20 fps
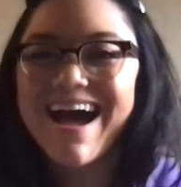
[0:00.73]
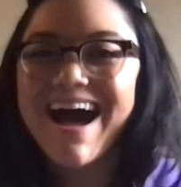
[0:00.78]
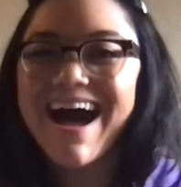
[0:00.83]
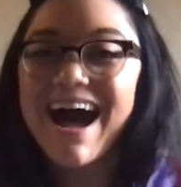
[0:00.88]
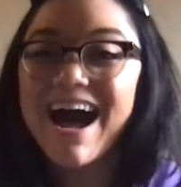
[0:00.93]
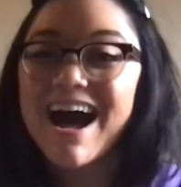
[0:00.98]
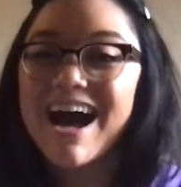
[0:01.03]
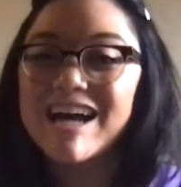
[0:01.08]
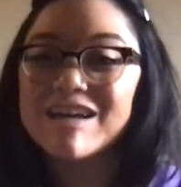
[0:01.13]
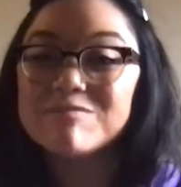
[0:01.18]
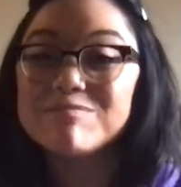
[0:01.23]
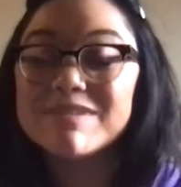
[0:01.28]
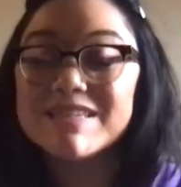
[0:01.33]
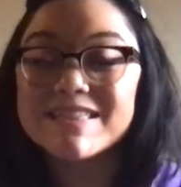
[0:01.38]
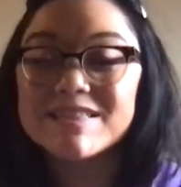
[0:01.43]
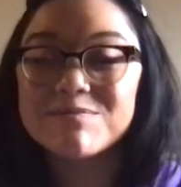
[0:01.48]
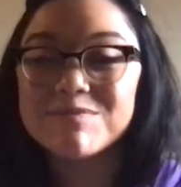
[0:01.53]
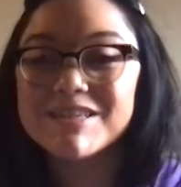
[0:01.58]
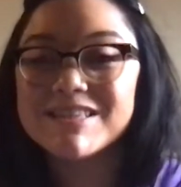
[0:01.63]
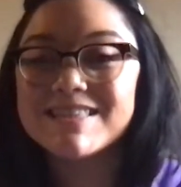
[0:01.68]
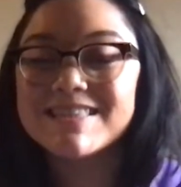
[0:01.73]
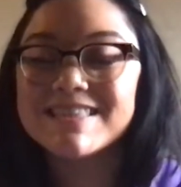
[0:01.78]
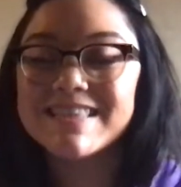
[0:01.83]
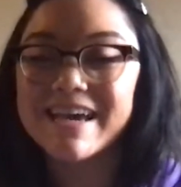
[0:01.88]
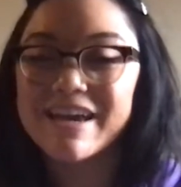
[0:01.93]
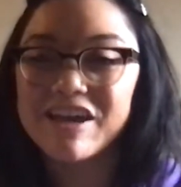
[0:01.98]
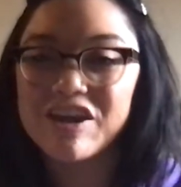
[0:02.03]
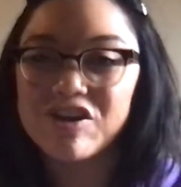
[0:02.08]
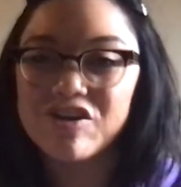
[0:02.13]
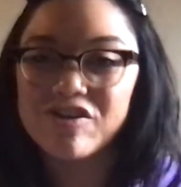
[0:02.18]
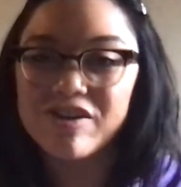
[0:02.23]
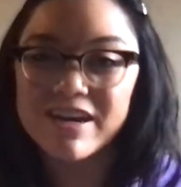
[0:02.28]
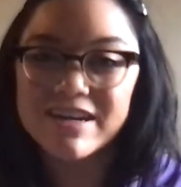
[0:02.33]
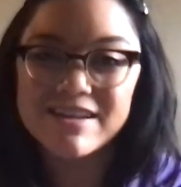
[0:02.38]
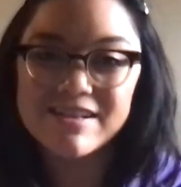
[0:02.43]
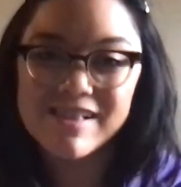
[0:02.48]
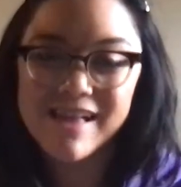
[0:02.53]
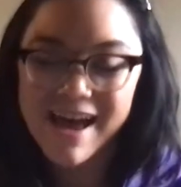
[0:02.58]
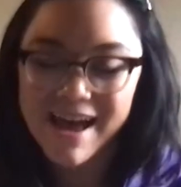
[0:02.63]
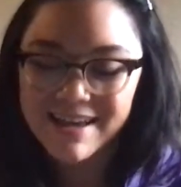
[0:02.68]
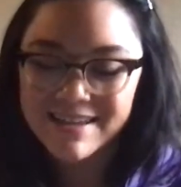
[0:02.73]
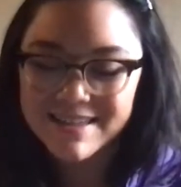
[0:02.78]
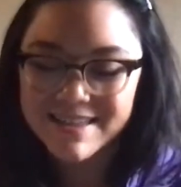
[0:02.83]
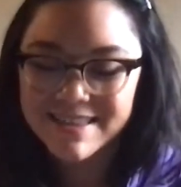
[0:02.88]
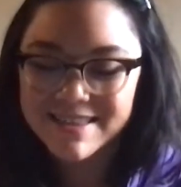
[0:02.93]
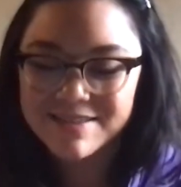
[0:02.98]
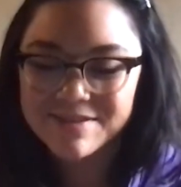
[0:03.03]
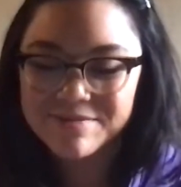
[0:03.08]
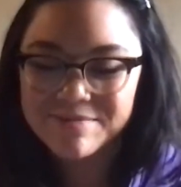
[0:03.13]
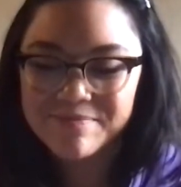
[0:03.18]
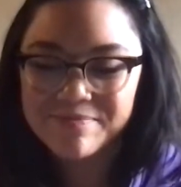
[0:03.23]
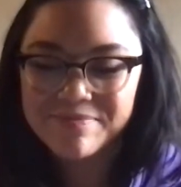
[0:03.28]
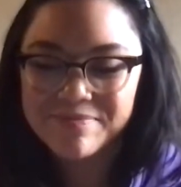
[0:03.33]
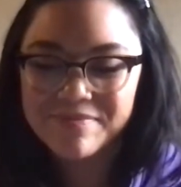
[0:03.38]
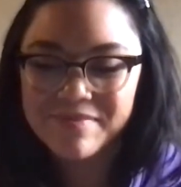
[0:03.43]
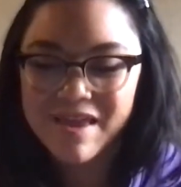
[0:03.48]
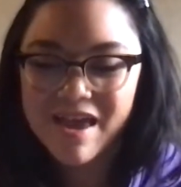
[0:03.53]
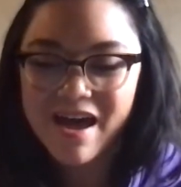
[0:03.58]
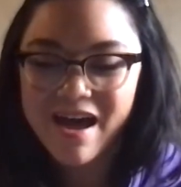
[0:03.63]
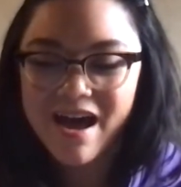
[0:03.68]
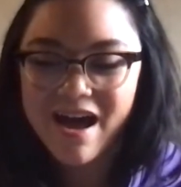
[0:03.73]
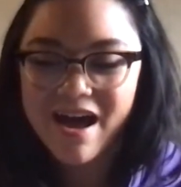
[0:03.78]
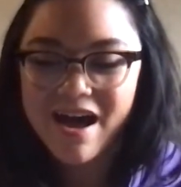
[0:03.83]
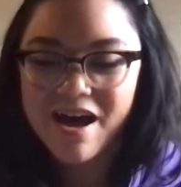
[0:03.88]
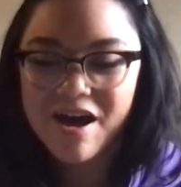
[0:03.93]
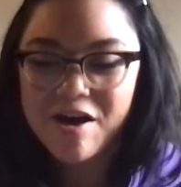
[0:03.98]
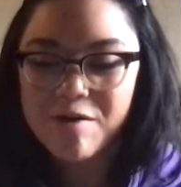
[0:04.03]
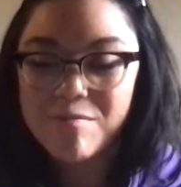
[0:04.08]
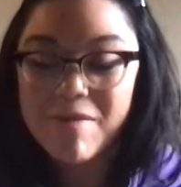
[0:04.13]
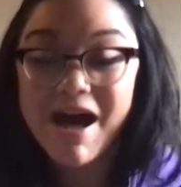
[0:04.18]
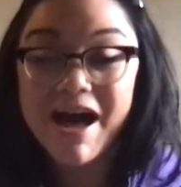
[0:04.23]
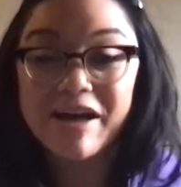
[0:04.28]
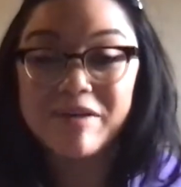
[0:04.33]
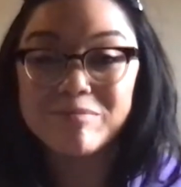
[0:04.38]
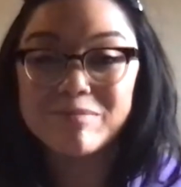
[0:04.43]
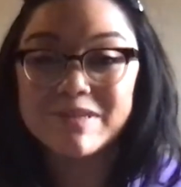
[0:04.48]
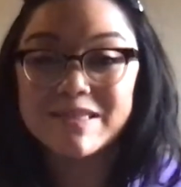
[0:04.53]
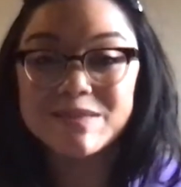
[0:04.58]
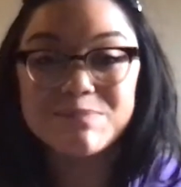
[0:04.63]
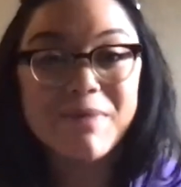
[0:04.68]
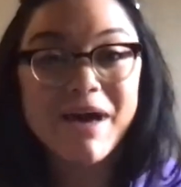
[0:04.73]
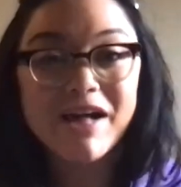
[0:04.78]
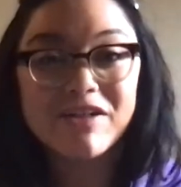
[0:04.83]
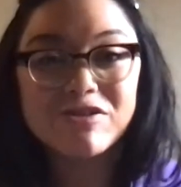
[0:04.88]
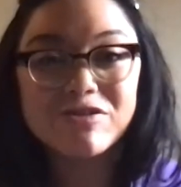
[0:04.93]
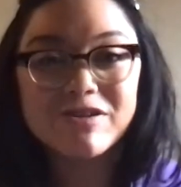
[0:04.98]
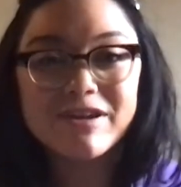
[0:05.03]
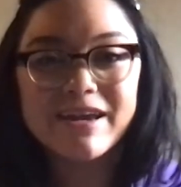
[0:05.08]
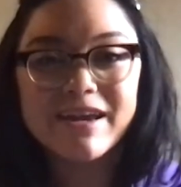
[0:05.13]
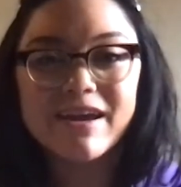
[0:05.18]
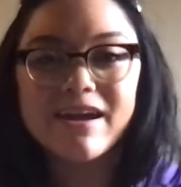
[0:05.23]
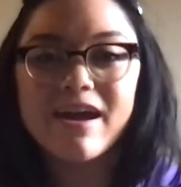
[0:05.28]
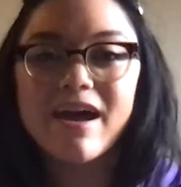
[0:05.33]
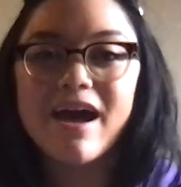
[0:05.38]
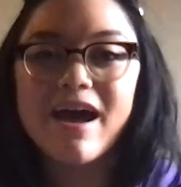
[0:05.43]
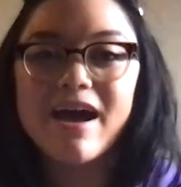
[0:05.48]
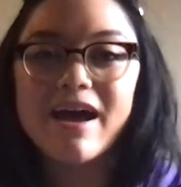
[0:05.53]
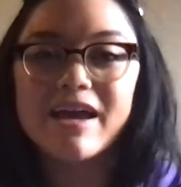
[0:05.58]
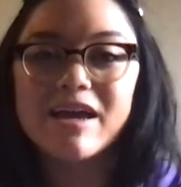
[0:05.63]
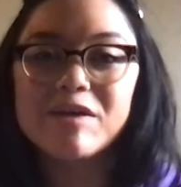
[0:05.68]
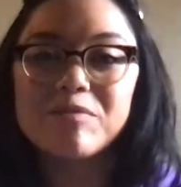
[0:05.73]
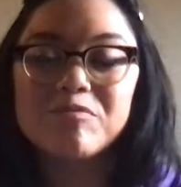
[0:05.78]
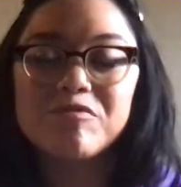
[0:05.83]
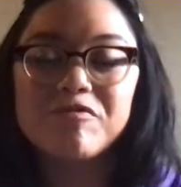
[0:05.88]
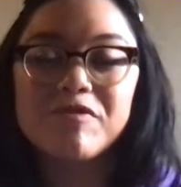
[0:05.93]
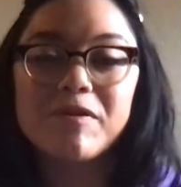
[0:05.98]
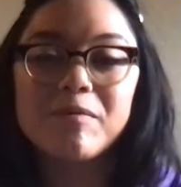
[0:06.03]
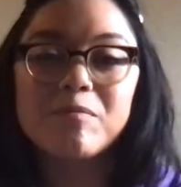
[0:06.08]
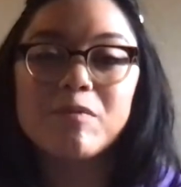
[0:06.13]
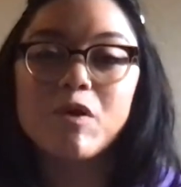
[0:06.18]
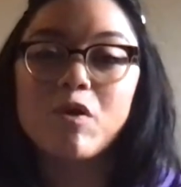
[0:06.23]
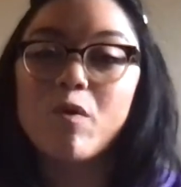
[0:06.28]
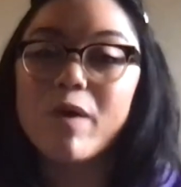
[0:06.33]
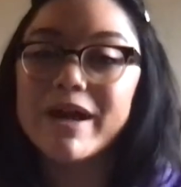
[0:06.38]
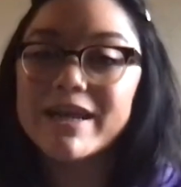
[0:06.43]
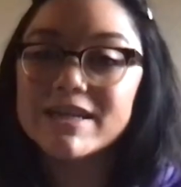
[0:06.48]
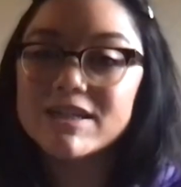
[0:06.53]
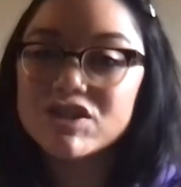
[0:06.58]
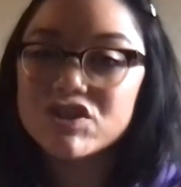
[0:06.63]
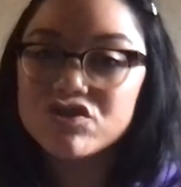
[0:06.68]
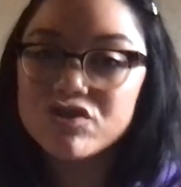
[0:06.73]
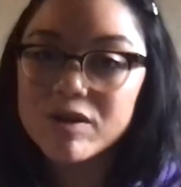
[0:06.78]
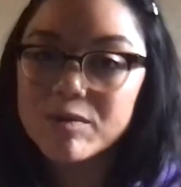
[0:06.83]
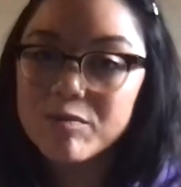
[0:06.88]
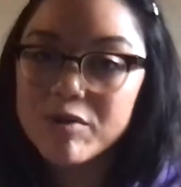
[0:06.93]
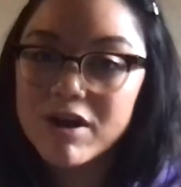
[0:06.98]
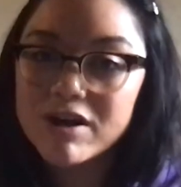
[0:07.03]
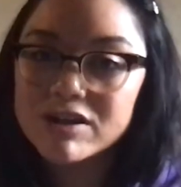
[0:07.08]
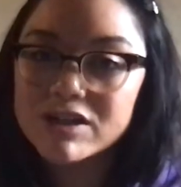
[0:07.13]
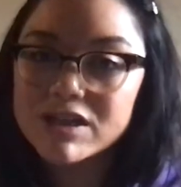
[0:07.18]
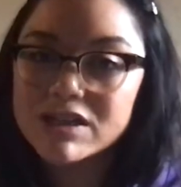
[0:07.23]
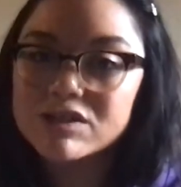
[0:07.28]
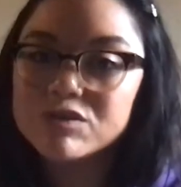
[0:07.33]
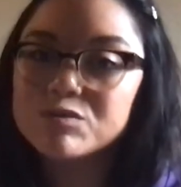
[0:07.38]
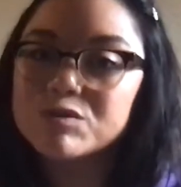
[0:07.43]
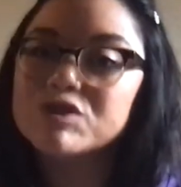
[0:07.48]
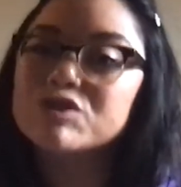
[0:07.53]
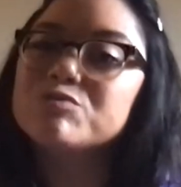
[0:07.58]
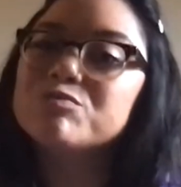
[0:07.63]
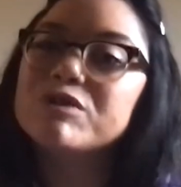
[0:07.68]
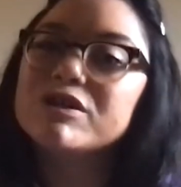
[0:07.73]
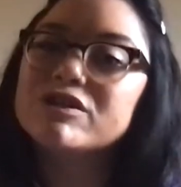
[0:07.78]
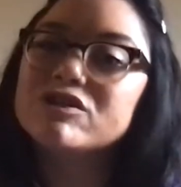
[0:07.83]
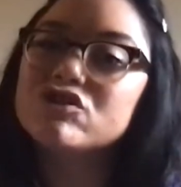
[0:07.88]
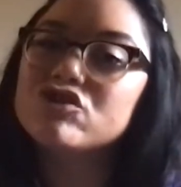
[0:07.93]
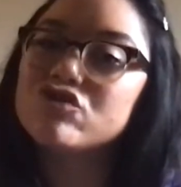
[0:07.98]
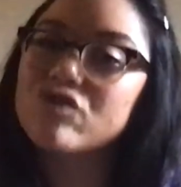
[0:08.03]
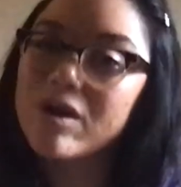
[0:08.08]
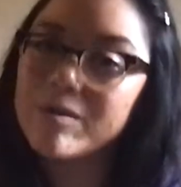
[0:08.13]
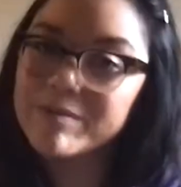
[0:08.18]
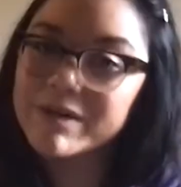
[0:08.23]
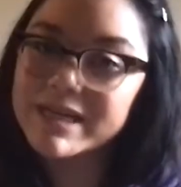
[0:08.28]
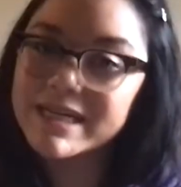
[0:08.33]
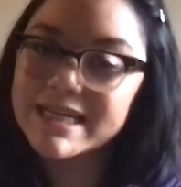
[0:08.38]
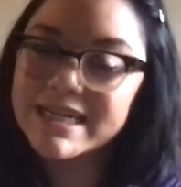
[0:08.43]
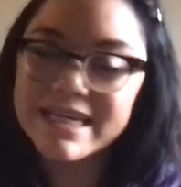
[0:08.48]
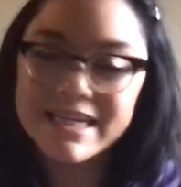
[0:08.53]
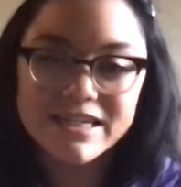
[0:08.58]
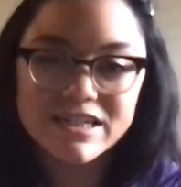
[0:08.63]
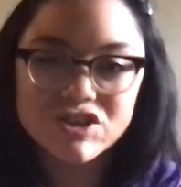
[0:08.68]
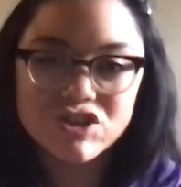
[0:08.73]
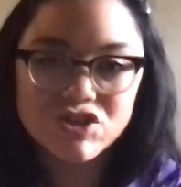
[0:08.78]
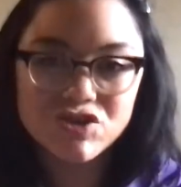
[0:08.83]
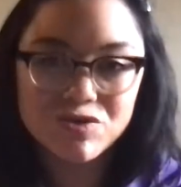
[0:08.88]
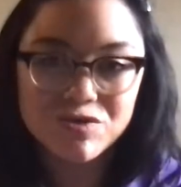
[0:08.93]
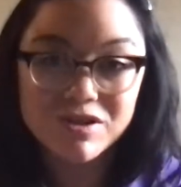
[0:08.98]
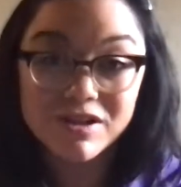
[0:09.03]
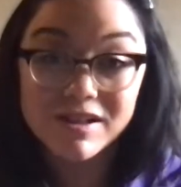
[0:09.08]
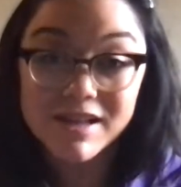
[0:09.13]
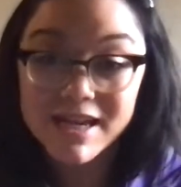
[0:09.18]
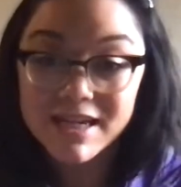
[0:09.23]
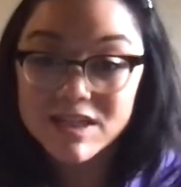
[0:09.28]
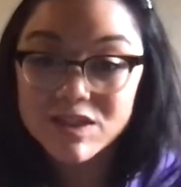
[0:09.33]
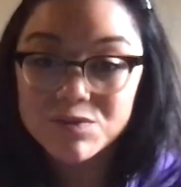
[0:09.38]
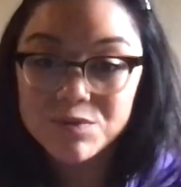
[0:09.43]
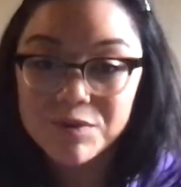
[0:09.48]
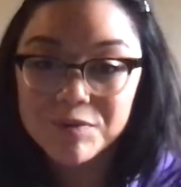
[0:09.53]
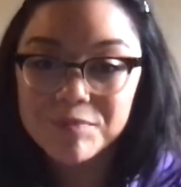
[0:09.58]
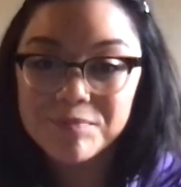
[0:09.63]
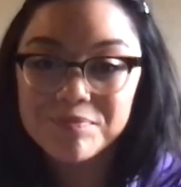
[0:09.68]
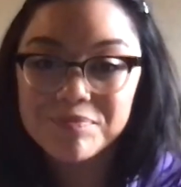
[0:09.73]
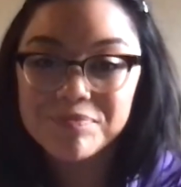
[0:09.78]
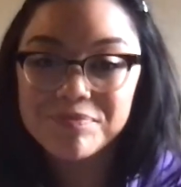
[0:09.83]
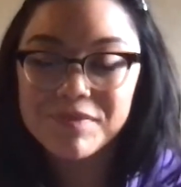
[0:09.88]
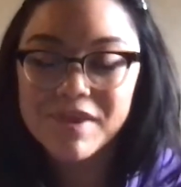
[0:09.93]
Hi, Miss second grade class. I'm Miss Mallory. I am from the Quine Street Project, which brings drama into the classroom.